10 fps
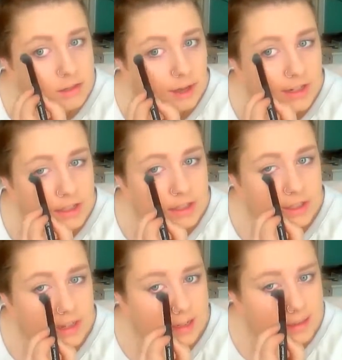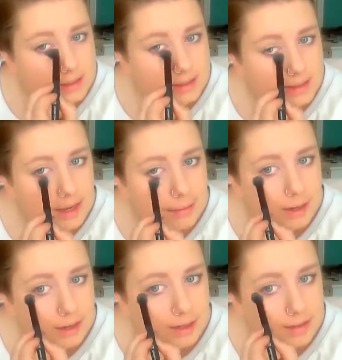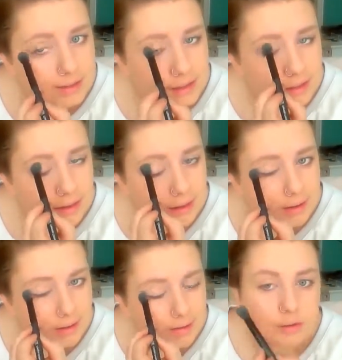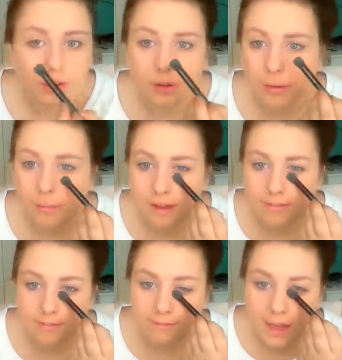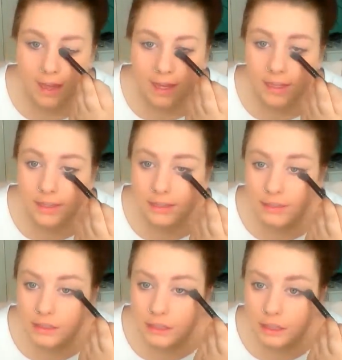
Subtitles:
So I just use that to set my concealer into my face,